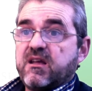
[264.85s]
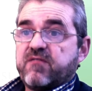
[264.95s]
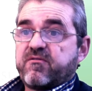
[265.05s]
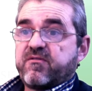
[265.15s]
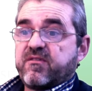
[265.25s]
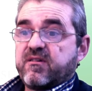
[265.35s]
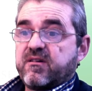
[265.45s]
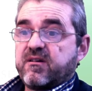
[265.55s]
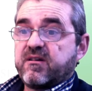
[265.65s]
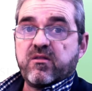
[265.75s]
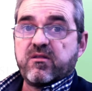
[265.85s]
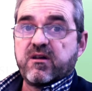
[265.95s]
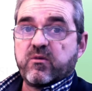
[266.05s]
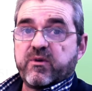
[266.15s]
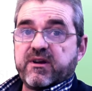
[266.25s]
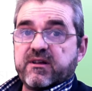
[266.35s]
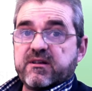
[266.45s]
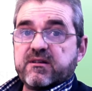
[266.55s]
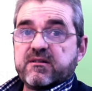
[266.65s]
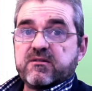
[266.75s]
If there were
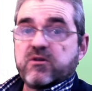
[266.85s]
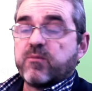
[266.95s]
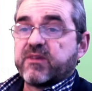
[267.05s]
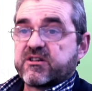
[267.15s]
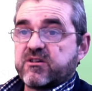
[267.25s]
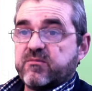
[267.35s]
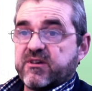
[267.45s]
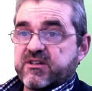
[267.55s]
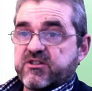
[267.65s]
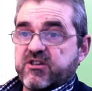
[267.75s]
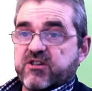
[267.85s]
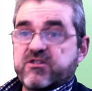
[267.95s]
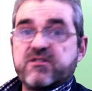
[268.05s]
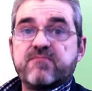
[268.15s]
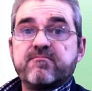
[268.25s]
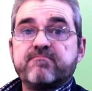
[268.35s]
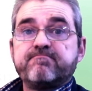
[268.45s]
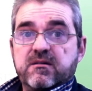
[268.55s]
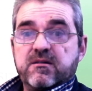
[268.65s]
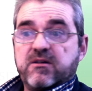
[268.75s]
a complex number is just
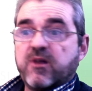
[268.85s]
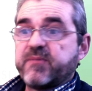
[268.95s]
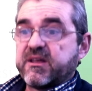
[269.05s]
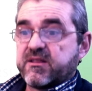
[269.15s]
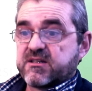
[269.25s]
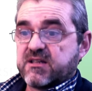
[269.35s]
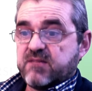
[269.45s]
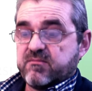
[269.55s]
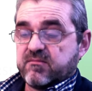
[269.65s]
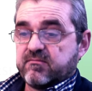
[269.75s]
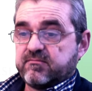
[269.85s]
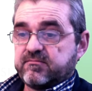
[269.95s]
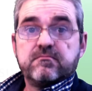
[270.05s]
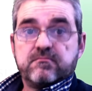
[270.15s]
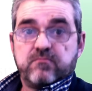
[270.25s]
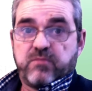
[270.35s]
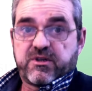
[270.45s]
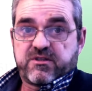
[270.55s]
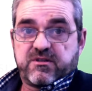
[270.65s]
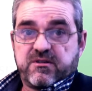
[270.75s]
copying the same,
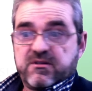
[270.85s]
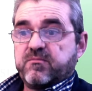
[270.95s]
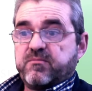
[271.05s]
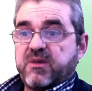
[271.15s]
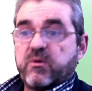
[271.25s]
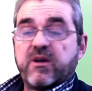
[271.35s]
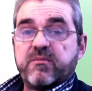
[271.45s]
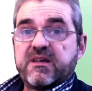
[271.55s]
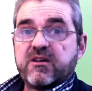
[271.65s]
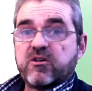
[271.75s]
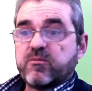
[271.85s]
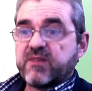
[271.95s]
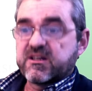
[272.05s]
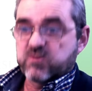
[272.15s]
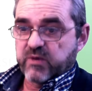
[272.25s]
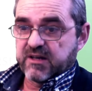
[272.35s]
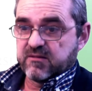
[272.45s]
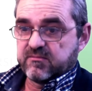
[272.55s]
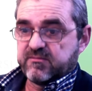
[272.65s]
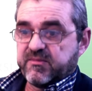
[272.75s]
but P1 being complex, well,
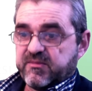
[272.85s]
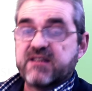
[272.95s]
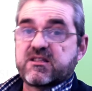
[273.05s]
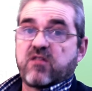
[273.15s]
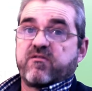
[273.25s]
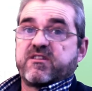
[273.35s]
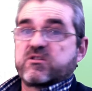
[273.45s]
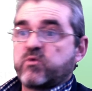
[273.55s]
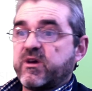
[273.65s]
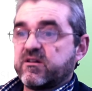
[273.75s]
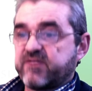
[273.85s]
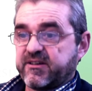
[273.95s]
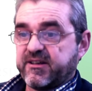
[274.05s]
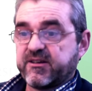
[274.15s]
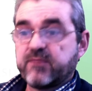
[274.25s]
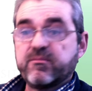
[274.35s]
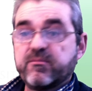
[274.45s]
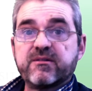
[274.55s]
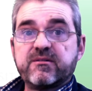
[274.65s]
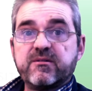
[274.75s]
instead of the square of a real
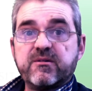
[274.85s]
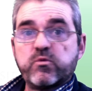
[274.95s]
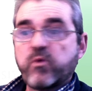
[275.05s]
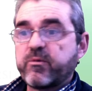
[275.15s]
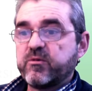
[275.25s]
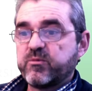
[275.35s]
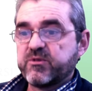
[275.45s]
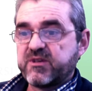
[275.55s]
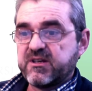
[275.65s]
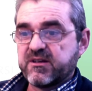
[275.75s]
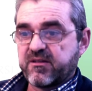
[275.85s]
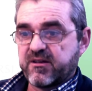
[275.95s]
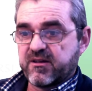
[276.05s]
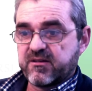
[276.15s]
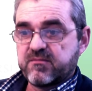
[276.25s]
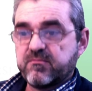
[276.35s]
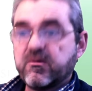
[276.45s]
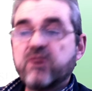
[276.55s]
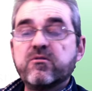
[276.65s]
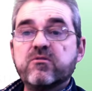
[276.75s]
number, we will put here the
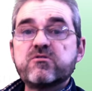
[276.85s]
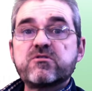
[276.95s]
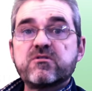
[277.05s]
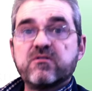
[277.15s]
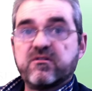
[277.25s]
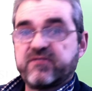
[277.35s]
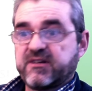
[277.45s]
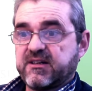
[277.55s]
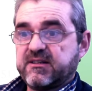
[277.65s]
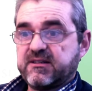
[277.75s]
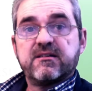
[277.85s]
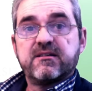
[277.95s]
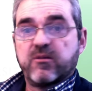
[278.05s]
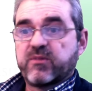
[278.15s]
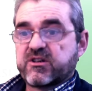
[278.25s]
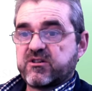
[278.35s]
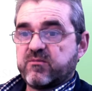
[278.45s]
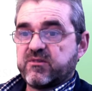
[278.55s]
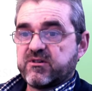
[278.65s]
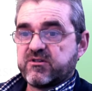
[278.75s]
modulus of a complex
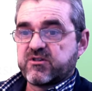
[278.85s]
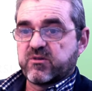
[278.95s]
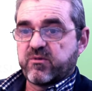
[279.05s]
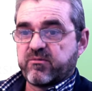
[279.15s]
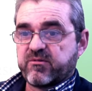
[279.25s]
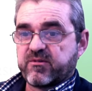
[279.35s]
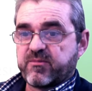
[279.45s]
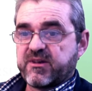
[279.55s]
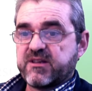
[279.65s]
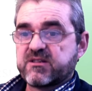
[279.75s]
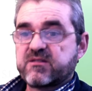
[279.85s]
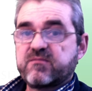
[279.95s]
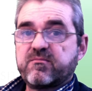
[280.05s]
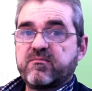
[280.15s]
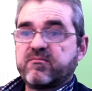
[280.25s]
number, so we would replace